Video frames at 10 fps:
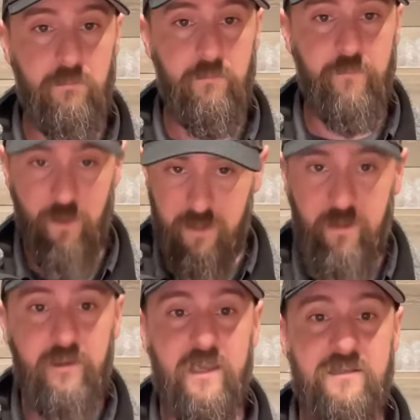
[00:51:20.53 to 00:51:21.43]
fill in the
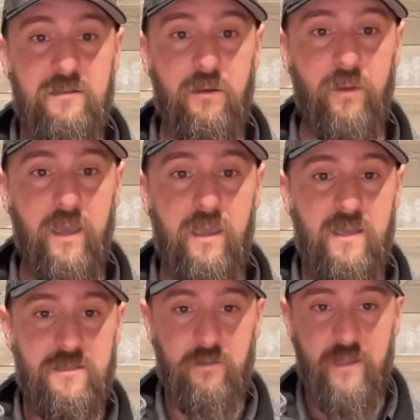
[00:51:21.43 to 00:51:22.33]
list. Okay.
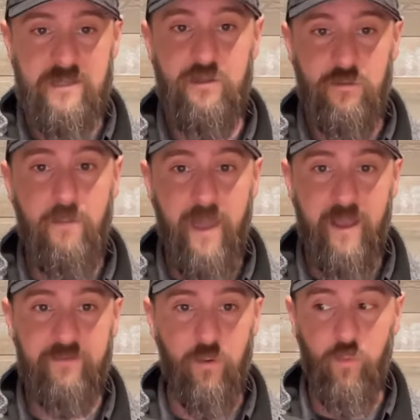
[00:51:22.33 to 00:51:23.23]
So let's do the
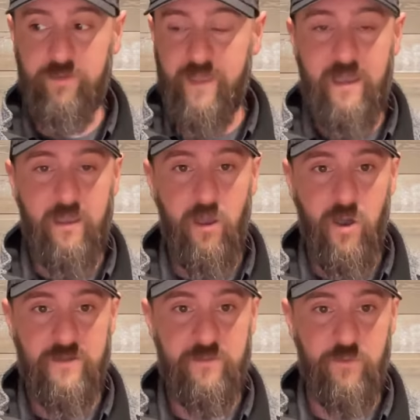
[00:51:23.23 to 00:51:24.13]
math on what that
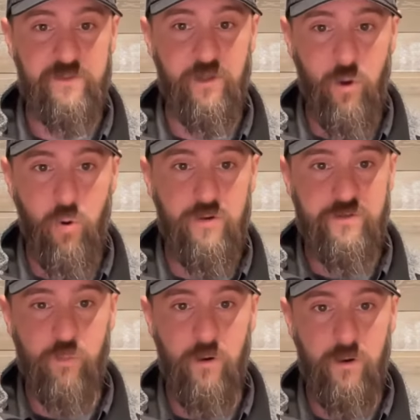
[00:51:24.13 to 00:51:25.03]
cost. Was the course
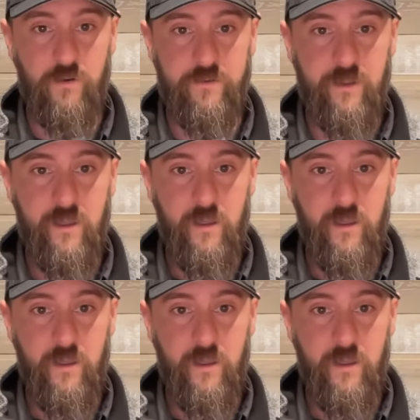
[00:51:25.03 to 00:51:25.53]
worth?